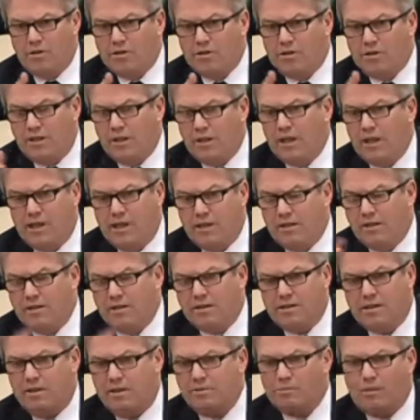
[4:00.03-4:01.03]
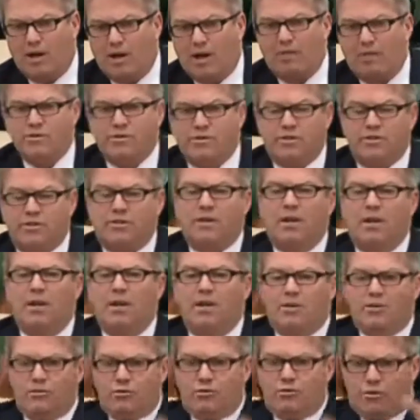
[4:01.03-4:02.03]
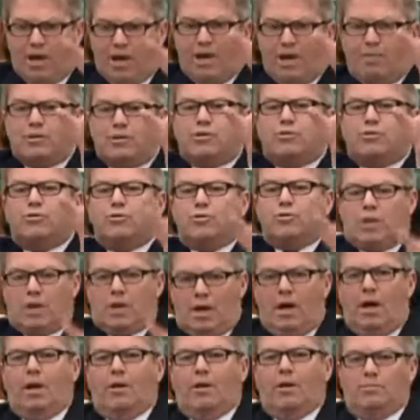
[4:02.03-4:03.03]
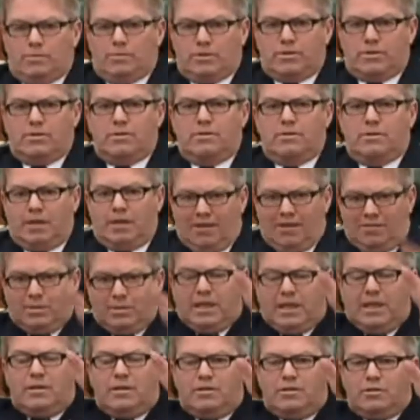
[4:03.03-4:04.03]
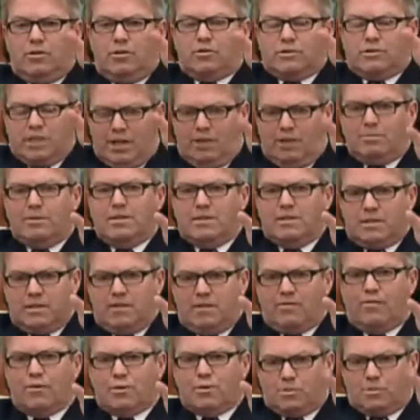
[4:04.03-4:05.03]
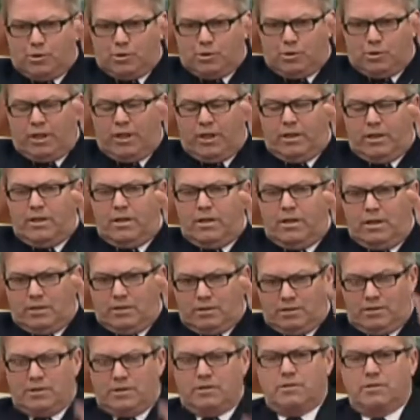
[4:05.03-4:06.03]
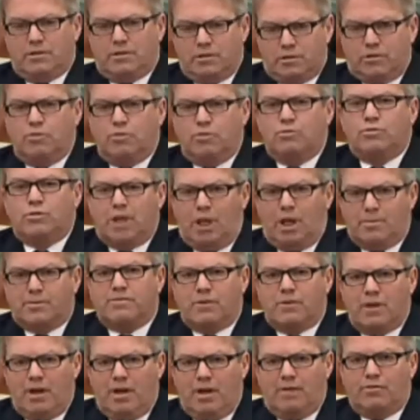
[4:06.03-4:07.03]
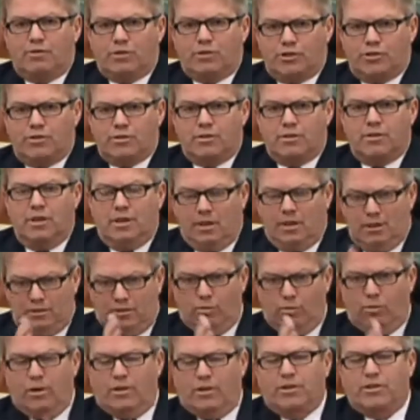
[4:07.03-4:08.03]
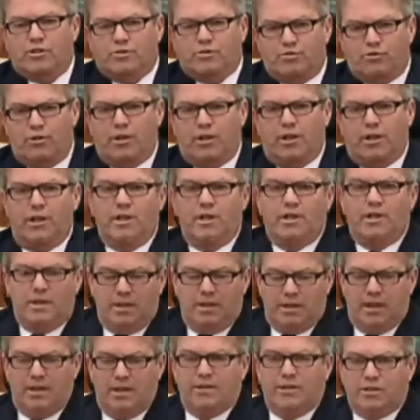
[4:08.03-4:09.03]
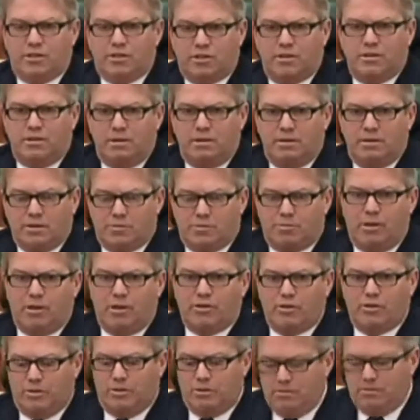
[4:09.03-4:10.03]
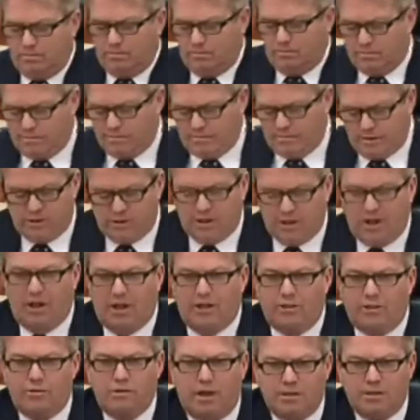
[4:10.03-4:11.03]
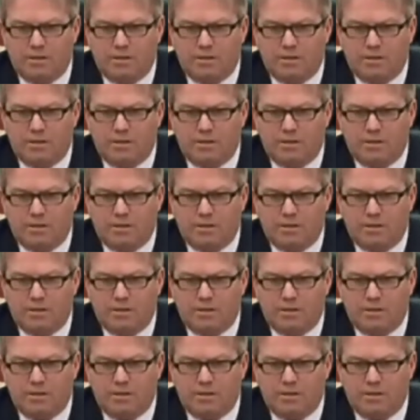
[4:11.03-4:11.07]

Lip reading: in 8 out of 10 provinces. Draw me two columns. Give me, you know, tell me the difference between the two types of coverages, the one that's free and this special design you guys